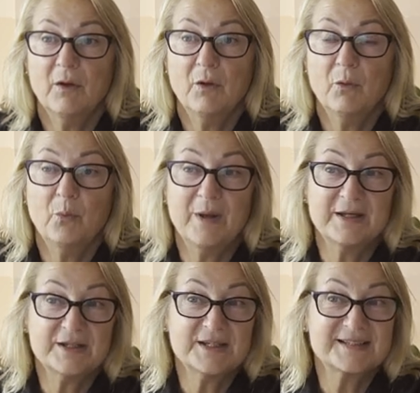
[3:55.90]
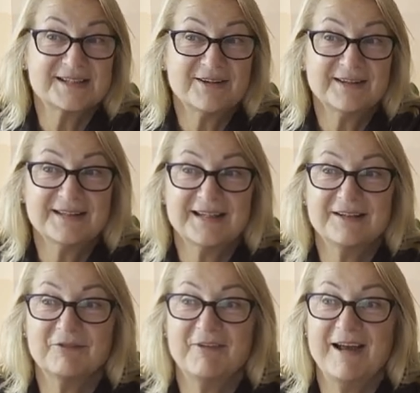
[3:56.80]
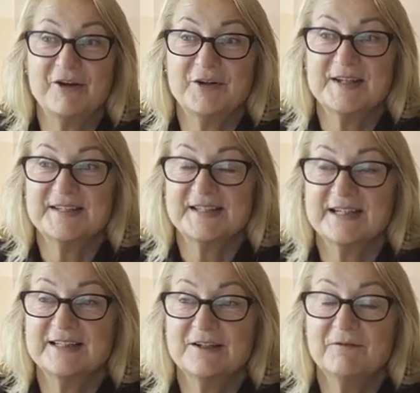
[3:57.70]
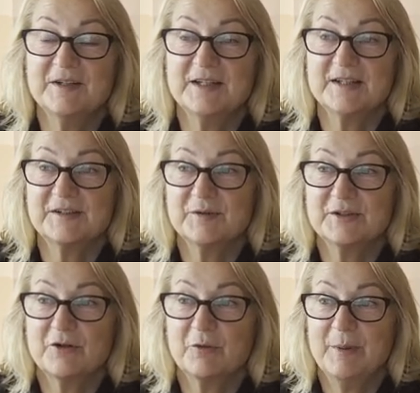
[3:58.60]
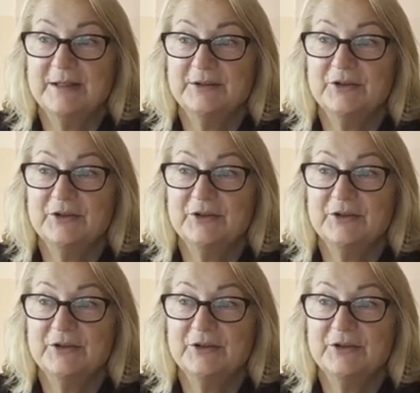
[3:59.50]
When designing various activities with augmented